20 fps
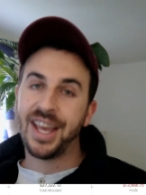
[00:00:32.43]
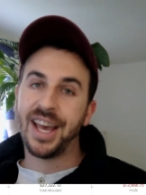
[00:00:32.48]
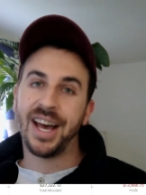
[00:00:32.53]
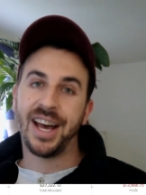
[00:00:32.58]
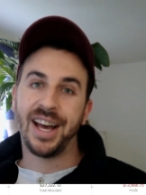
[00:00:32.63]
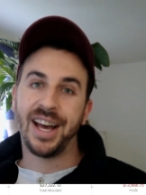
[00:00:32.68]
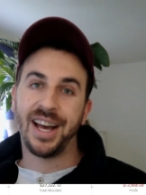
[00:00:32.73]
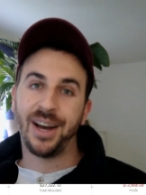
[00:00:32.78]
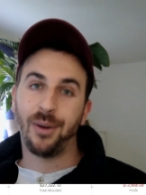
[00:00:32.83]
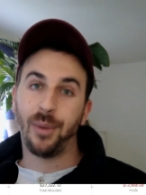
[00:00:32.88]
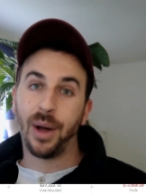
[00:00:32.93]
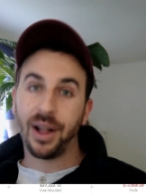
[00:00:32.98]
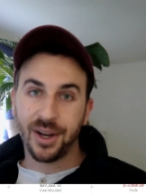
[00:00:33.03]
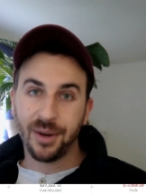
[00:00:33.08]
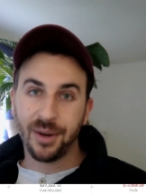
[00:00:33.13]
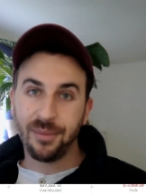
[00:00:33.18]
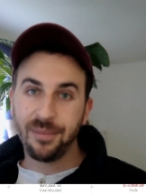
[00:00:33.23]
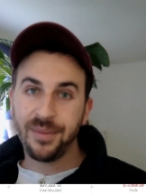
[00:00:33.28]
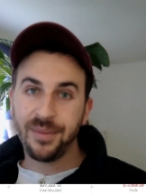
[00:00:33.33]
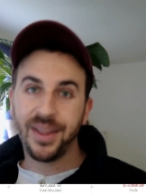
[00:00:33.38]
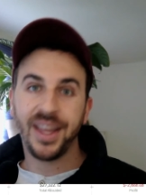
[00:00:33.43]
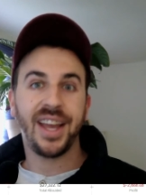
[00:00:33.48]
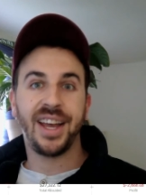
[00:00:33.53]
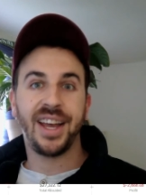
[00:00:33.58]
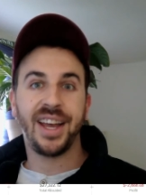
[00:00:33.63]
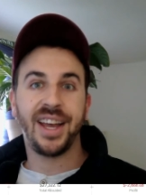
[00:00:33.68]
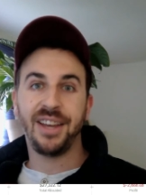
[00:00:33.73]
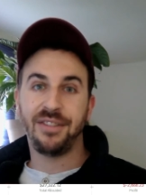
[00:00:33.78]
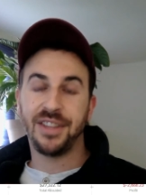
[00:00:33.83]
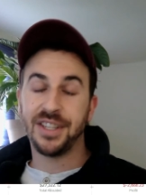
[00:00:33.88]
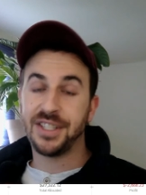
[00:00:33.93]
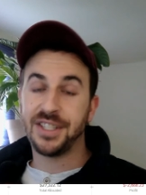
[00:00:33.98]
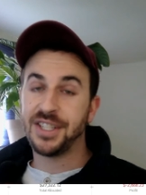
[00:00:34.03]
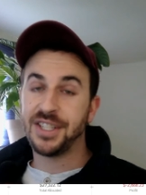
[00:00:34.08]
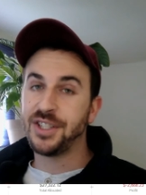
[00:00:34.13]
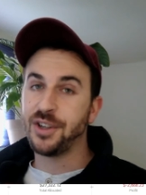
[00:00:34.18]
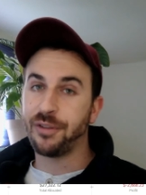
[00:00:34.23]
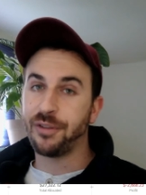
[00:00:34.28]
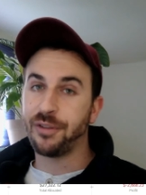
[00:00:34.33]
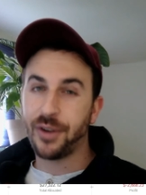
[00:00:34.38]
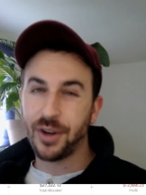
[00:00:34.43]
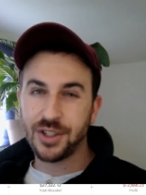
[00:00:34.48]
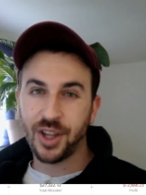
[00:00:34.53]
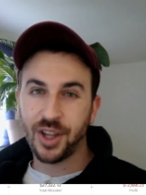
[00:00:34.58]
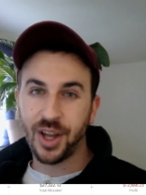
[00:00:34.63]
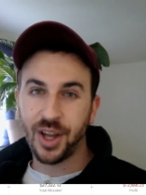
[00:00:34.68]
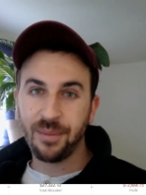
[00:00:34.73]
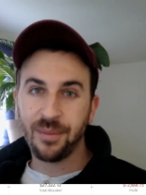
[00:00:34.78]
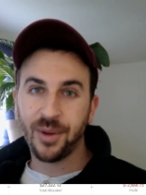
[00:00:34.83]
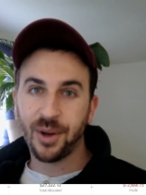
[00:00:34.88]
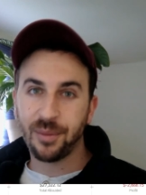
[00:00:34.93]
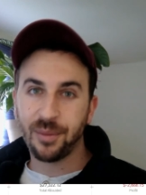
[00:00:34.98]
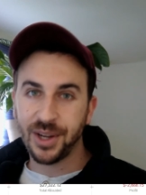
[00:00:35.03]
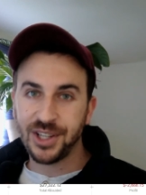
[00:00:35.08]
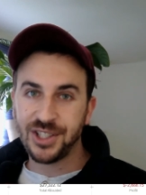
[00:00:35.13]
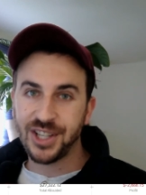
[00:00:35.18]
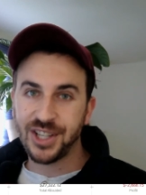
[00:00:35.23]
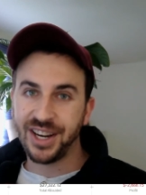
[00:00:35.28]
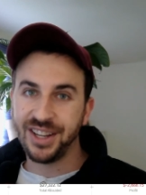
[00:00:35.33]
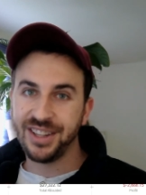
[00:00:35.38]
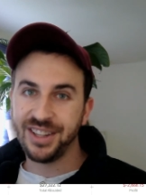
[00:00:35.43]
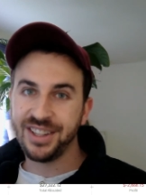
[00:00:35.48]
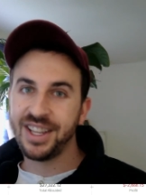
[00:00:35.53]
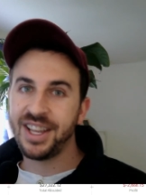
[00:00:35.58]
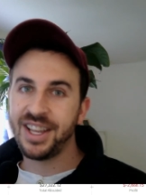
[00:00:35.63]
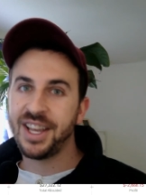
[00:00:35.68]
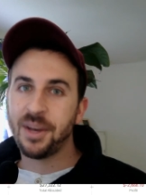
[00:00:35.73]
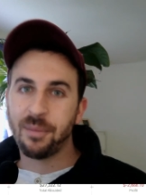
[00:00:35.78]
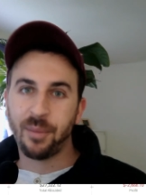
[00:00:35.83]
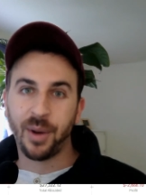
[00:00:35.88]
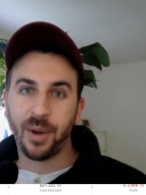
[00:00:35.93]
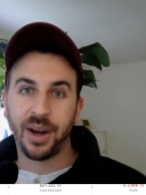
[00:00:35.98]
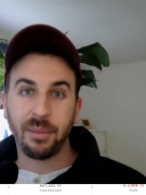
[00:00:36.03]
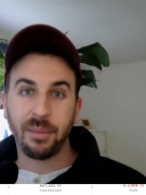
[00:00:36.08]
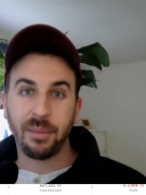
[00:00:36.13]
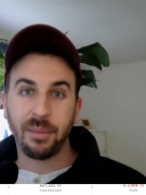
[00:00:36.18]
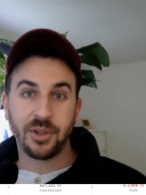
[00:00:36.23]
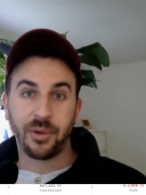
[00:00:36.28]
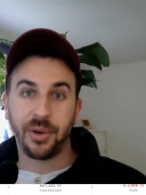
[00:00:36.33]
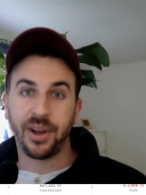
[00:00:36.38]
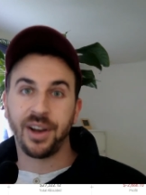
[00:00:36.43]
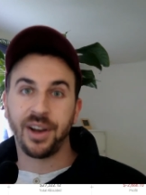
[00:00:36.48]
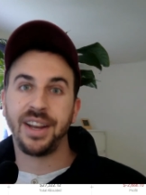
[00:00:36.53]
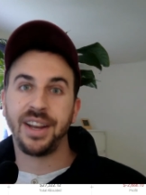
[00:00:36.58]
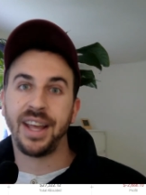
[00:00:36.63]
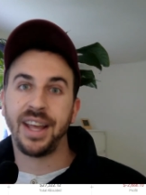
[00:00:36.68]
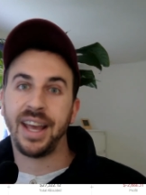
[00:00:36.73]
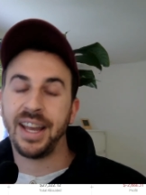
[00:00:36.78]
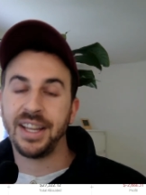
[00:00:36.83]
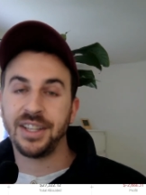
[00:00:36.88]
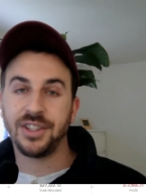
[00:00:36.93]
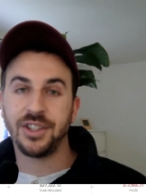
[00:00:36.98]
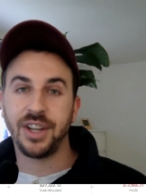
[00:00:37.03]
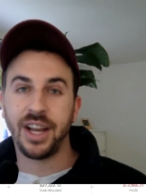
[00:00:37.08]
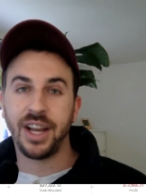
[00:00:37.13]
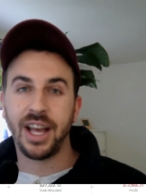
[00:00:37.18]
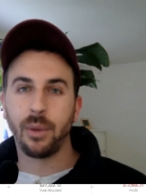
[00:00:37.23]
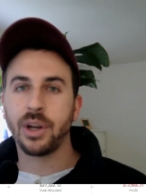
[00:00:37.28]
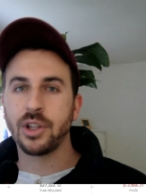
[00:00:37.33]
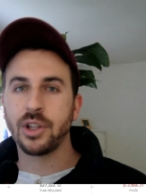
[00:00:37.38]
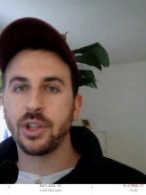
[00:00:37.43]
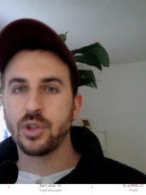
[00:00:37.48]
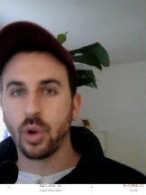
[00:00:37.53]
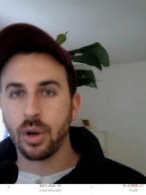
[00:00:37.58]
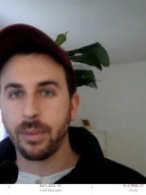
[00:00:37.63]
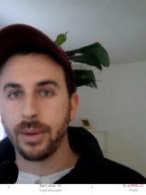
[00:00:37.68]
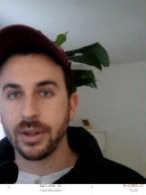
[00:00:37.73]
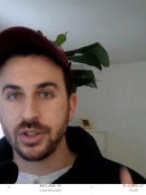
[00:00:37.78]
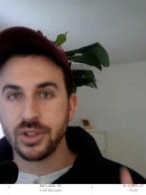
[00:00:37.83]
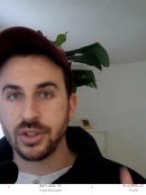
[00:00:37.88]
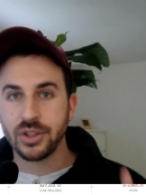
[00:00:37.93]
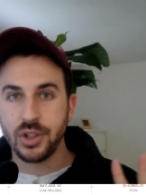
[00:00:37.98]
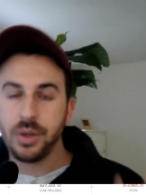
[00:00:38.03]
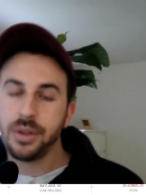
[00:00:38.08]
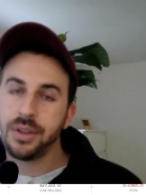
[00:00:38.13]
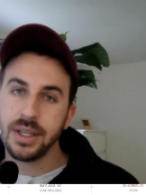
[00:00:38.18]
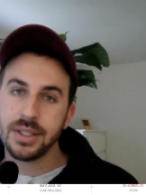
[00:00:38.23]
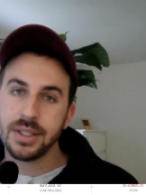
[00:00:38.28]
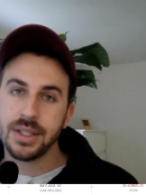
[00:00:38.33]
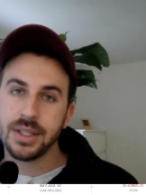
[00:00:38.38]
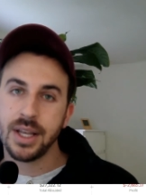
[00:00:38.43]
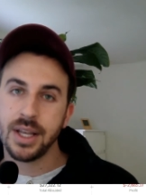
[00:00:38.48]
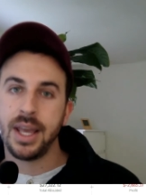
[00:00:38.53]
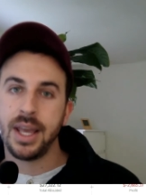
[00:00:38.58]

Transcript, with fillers: Uh, welcome. Uh, if this is your first time on my channel, my name is Rian, and today I want to talk about two things.